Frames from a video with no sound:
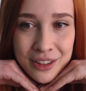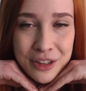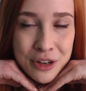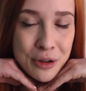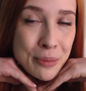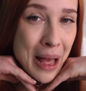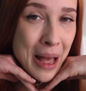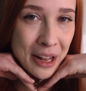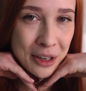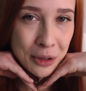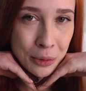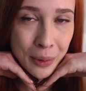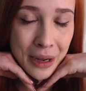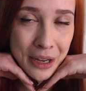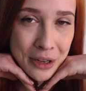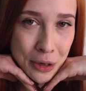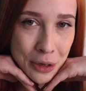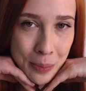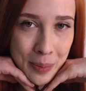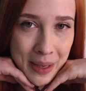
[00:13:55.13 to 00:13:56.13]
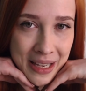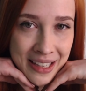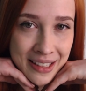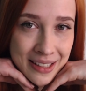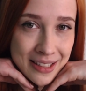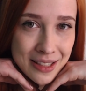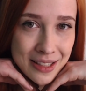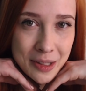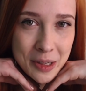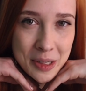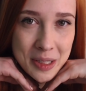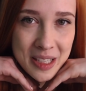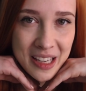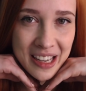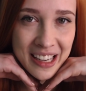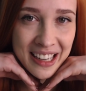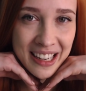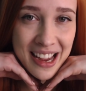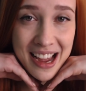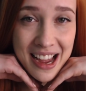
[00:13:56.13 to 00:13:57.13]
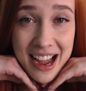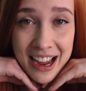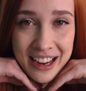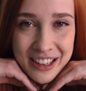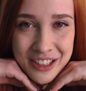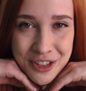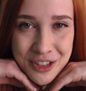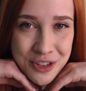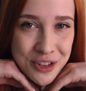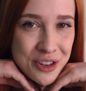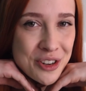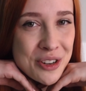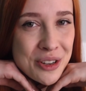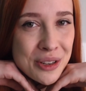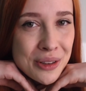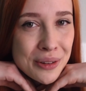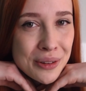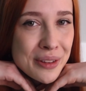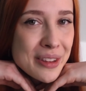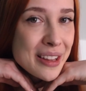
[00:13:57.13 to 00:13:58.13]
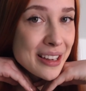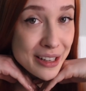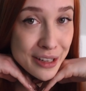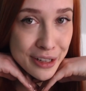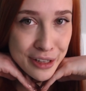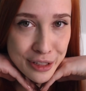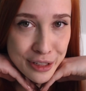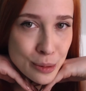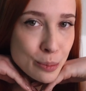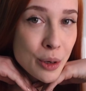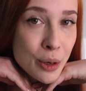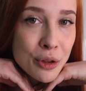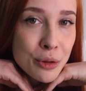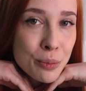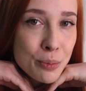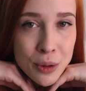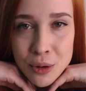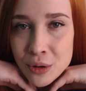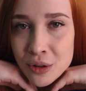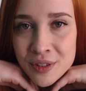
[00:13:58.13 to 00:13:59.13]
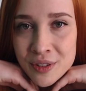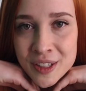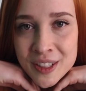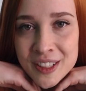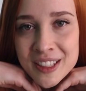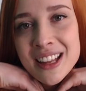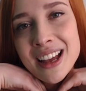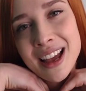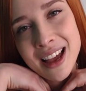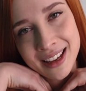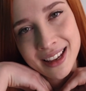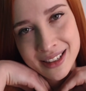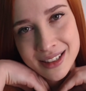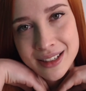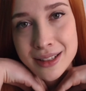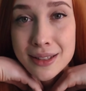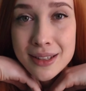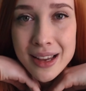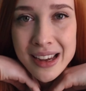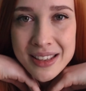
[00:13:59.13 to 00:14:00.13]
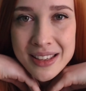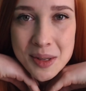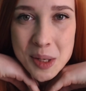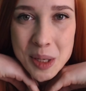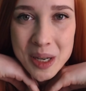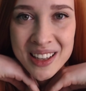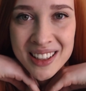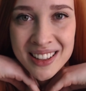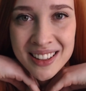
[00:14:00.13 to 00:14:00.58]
No matter what your penis looks like, I assure you that it is both beautiful and disgusting.